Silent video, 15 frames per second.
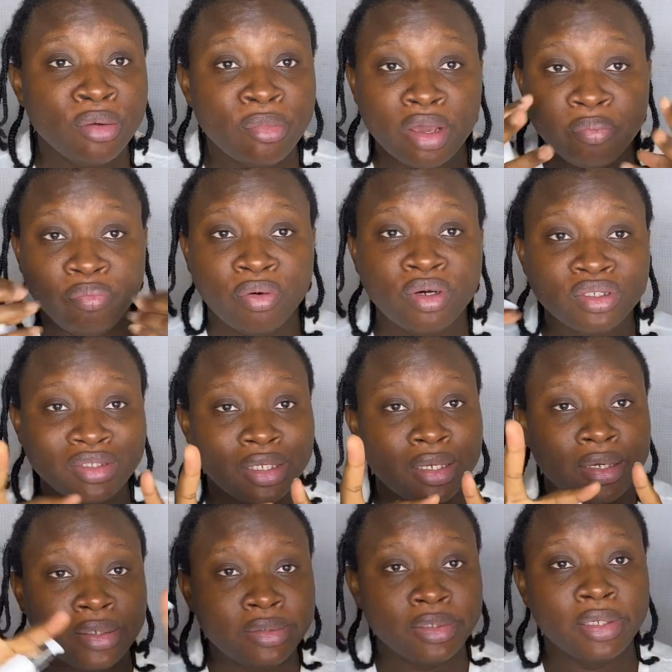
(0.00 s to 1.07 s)
my pores
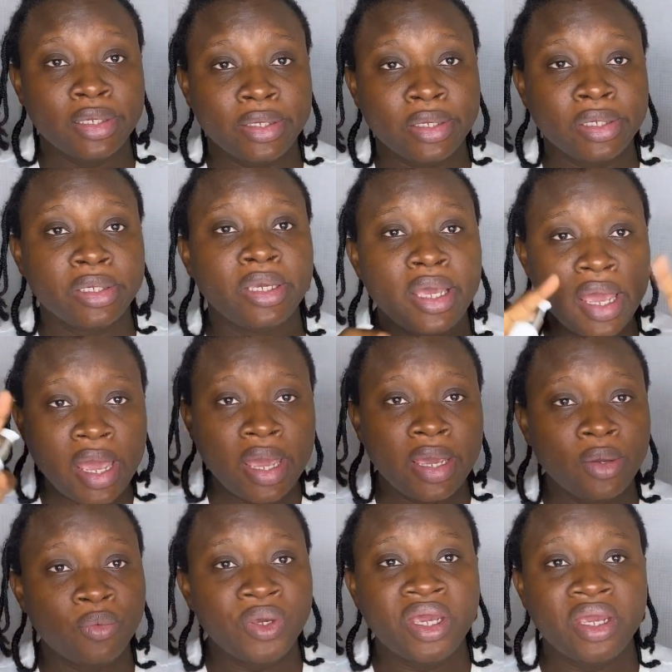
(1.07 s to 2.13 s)
are like,
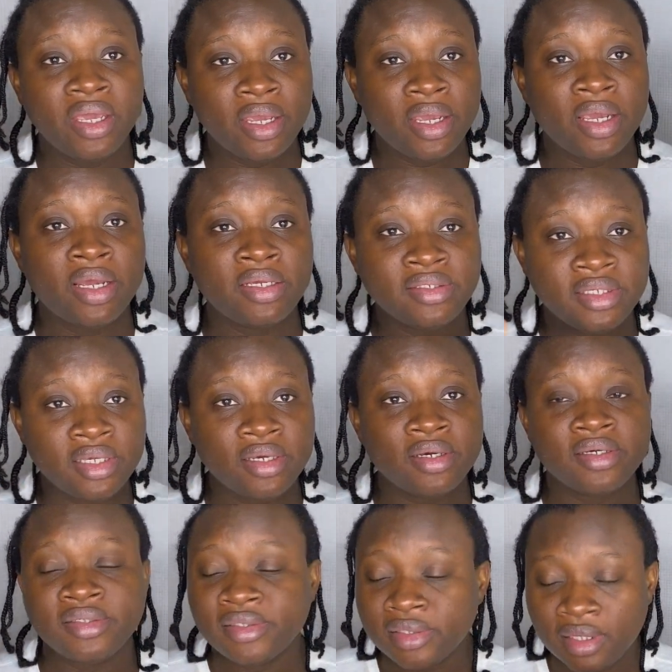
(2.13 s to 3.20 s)
hey, we are here, see
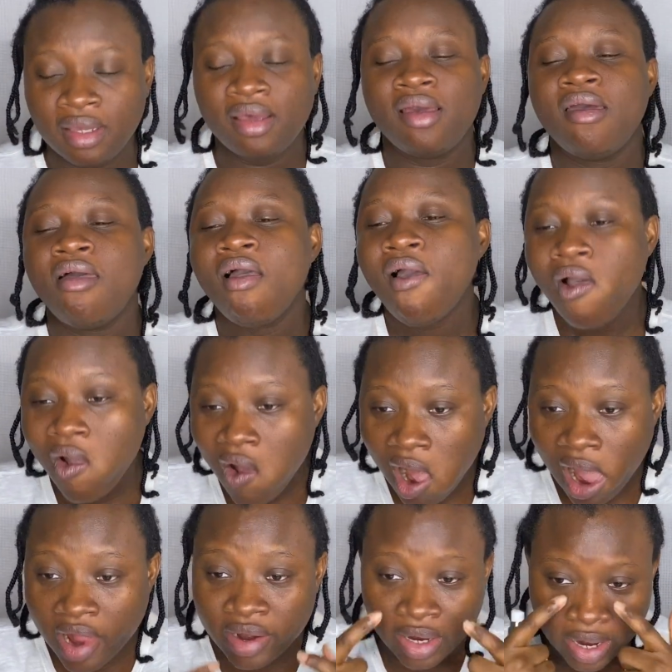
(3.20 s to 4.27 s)
us.
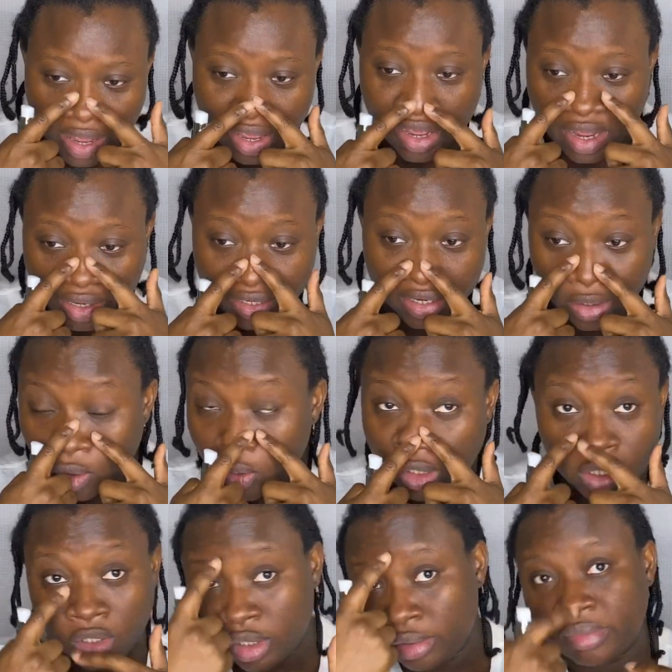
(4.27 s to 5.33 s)
And then I get
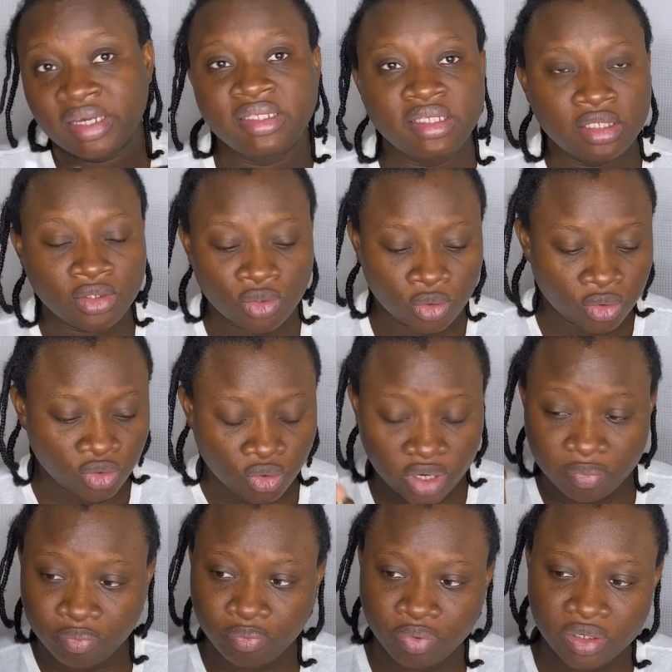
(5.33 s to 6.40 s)
oily on my T-zone, so
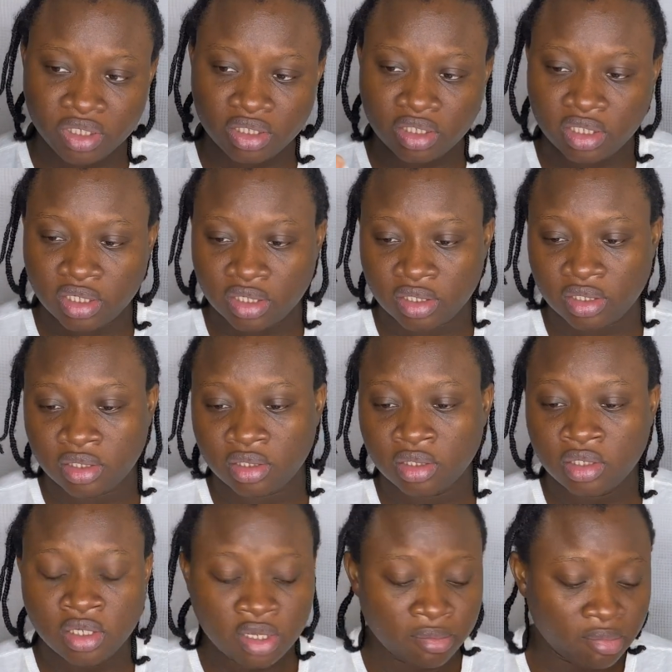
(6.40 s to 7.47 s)
I pick the
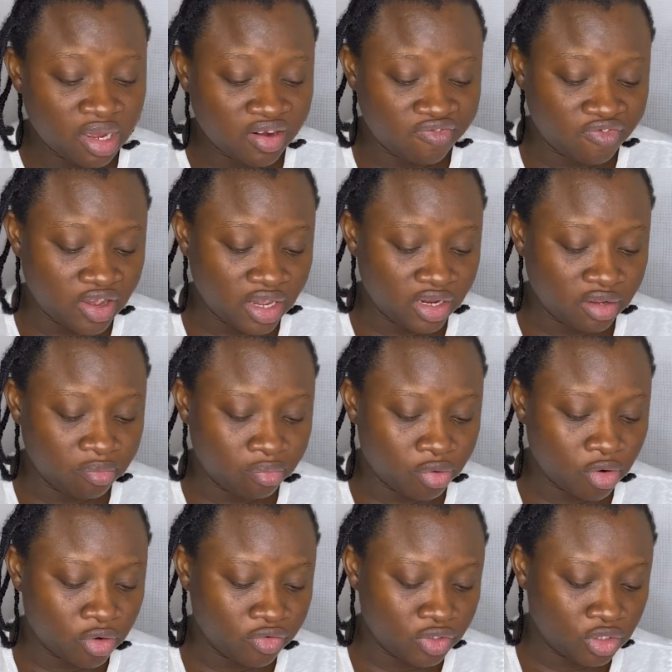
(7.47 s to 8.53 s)
mattifying and
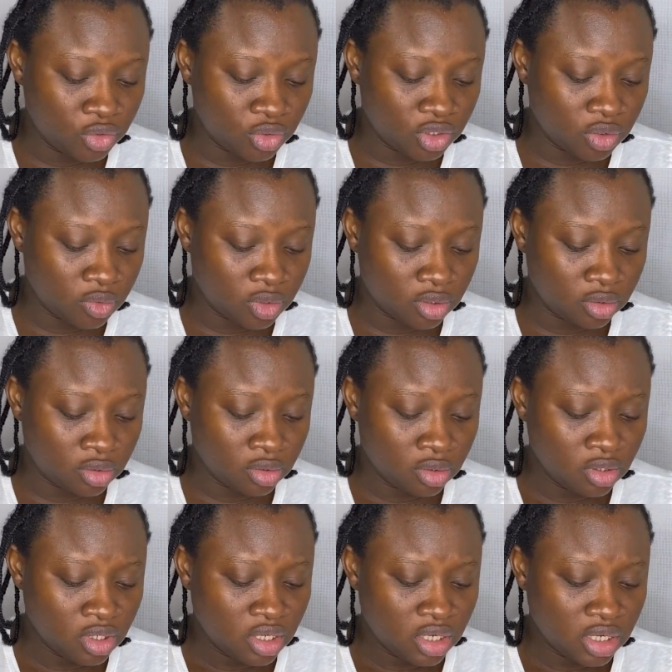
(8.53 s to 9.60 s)
pore reducing one.
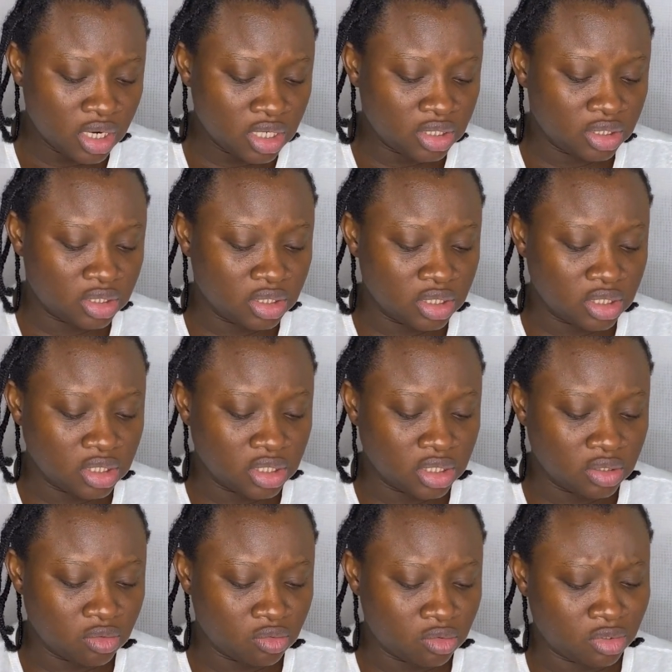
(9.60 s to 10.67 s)
Let's
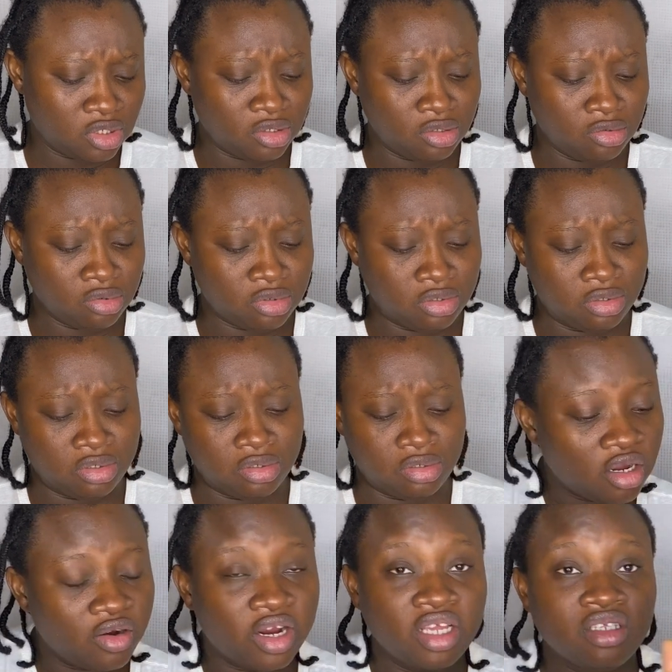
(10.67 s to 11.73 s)
see what it looks like.
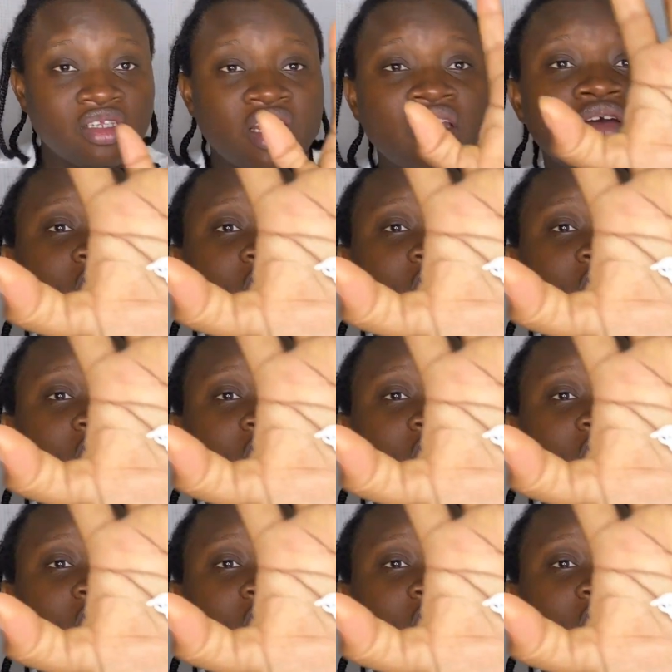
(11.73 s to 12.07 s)
All right, it's like